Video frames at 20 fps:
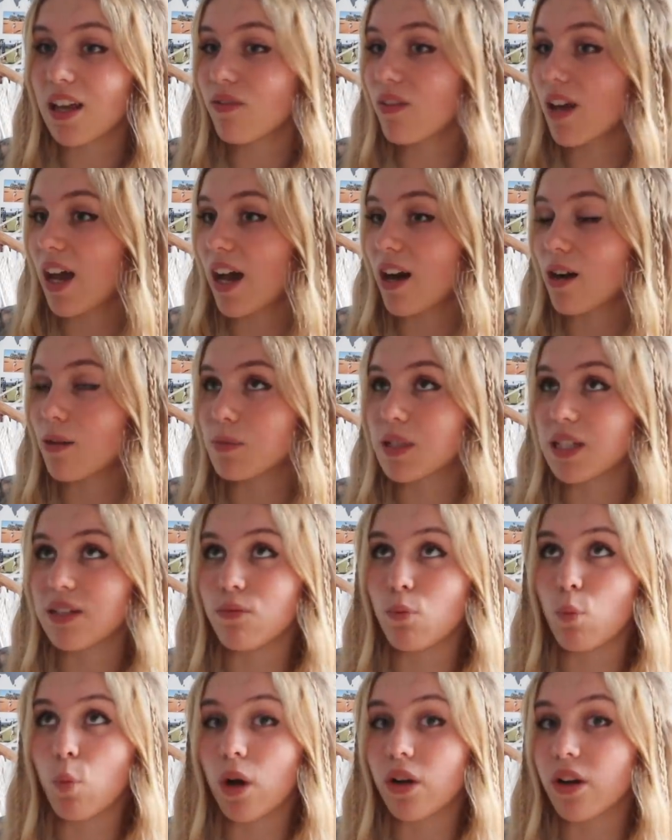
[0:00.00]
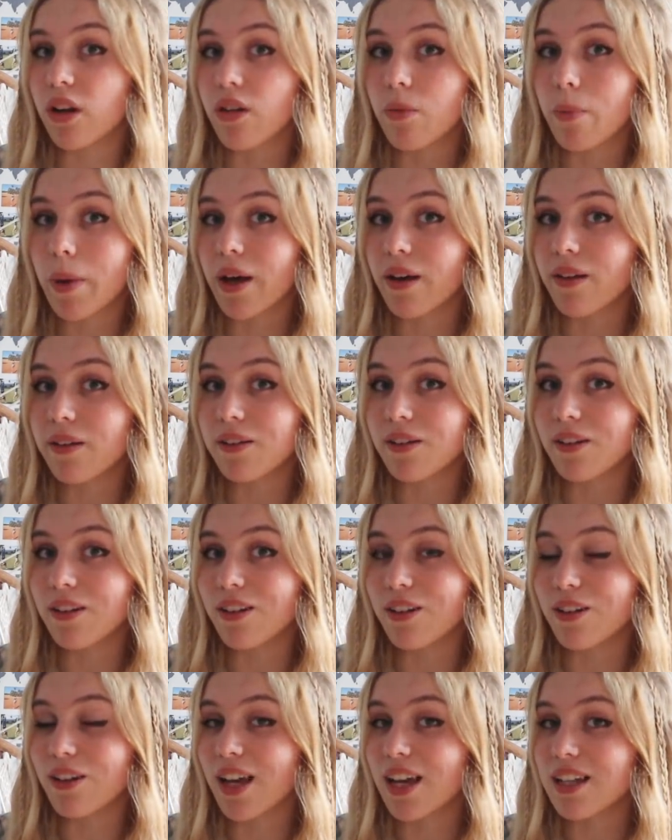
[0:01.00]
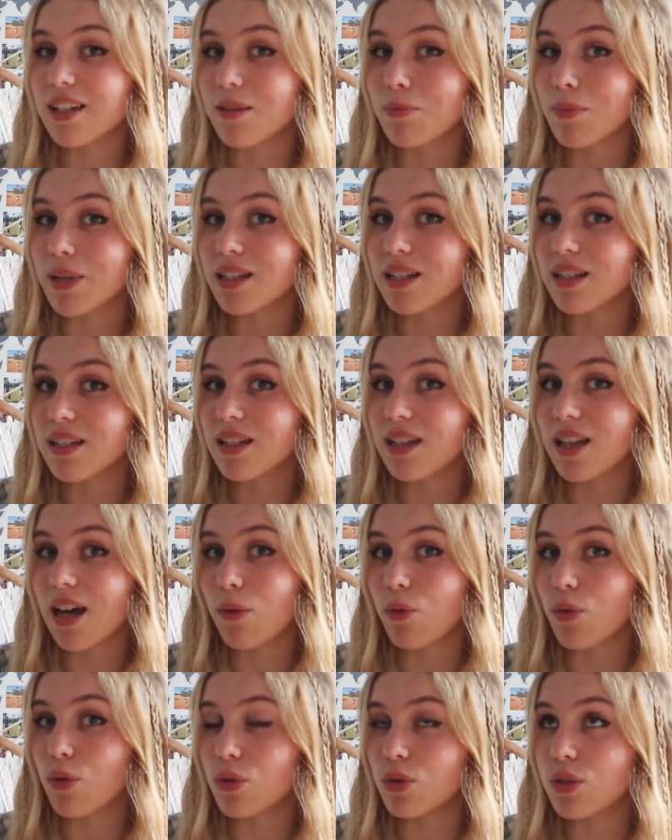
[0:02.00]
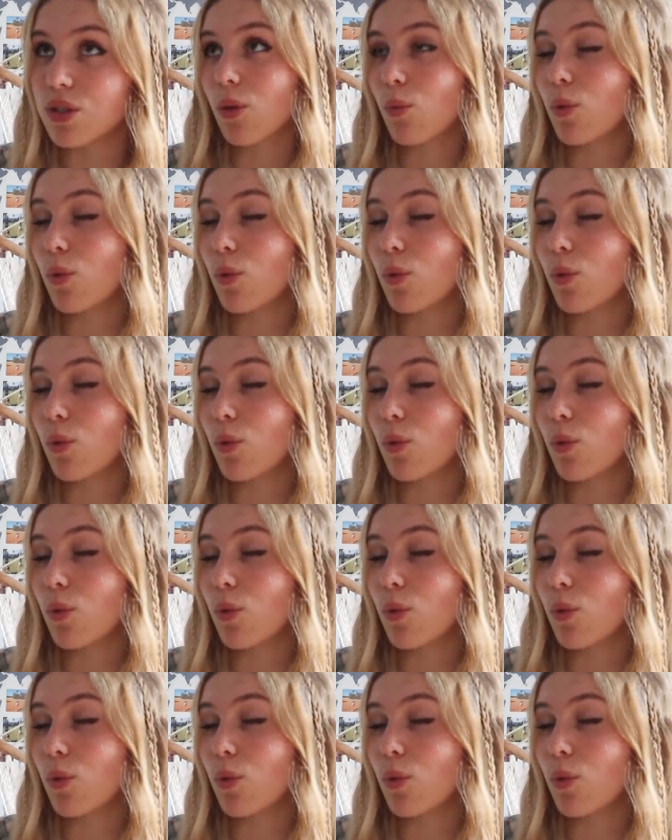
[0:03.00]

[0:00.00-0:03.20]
if it helps even one other person who gets admitted to that ward,